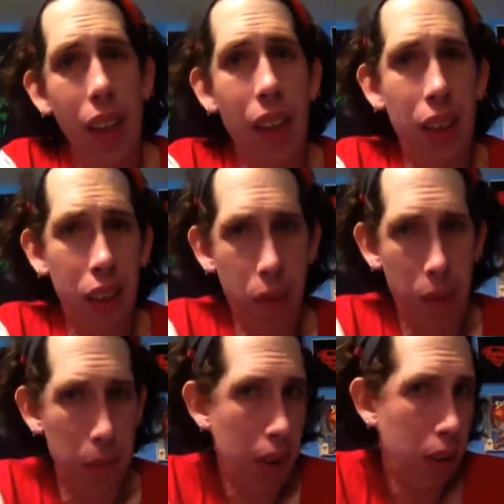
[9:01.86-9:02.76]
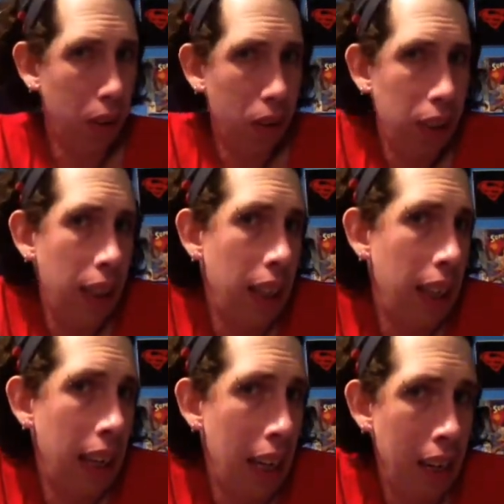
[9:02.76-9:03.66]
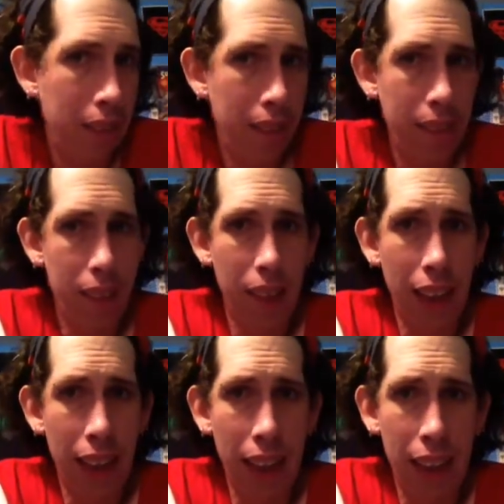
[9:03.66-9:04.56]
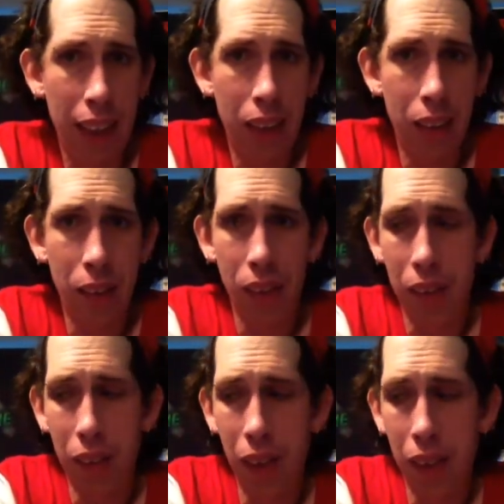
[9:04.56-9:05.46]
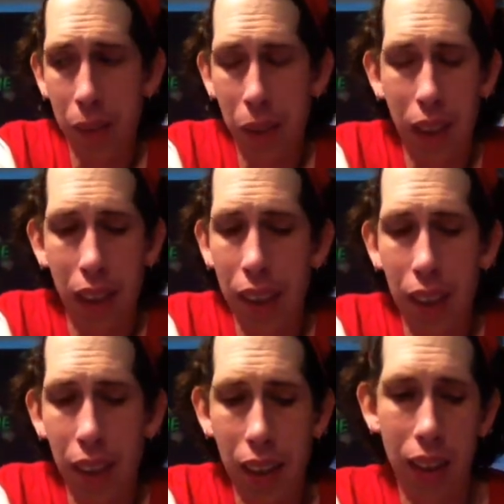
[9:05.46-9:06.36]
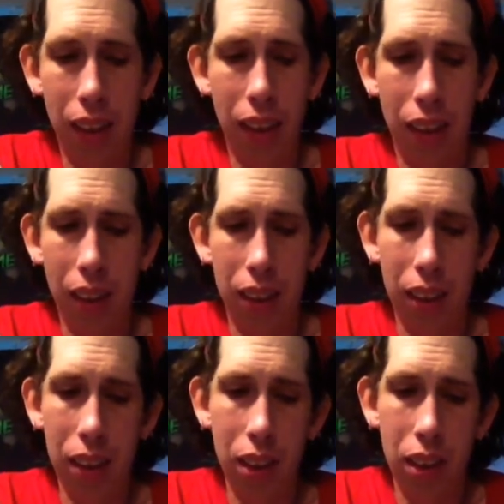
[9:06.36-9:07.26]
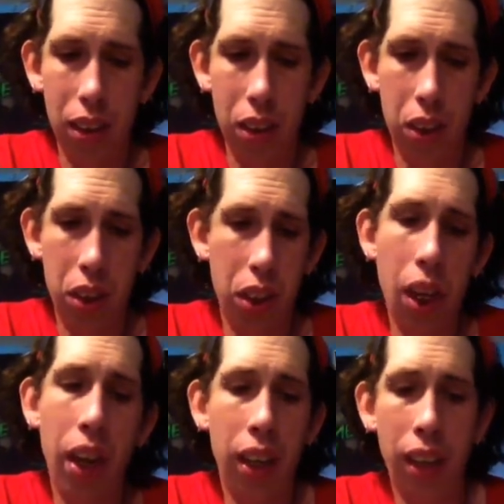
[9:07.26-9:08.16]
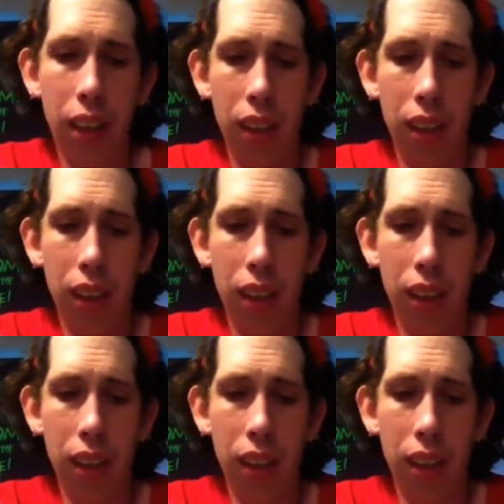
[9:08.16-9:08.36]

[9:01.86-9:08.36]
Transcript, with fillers: I just want to be the girl that I am and I don't want to be stuck,